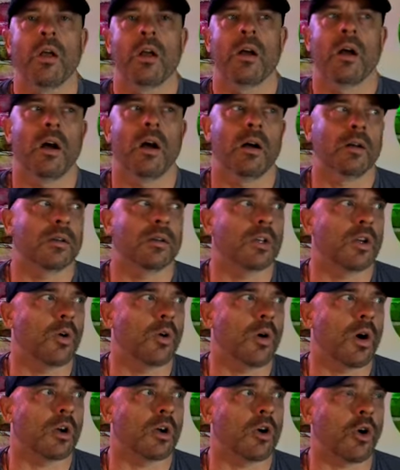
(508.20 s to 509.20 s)

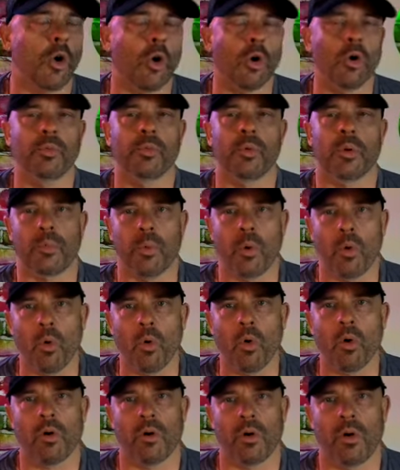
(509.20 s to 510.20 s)
a cold
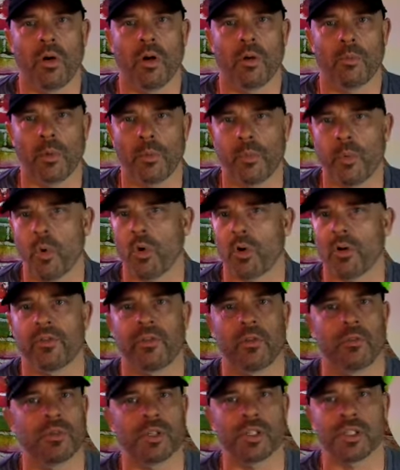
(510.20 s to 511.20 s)
rapport
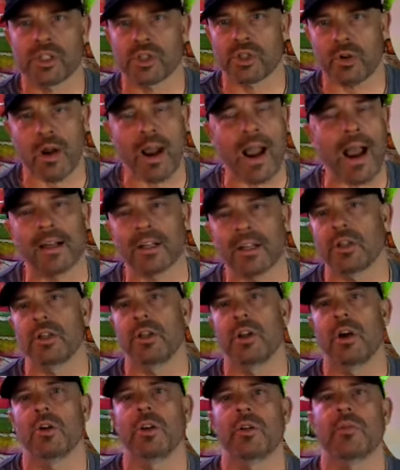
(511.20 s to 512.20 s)
from just scratch.
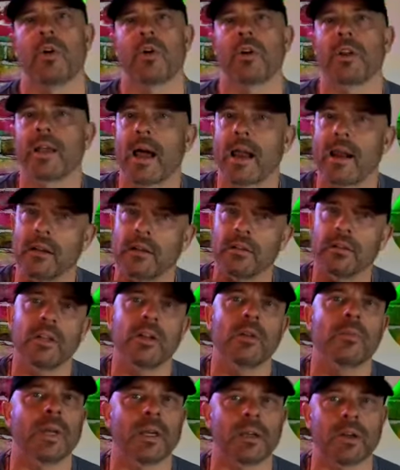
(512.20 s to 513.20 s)
You've already got a
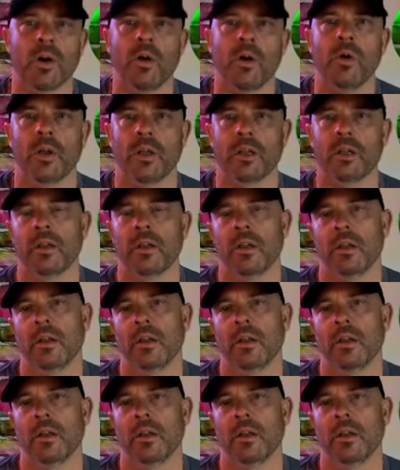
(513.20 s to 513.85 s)
little bit going,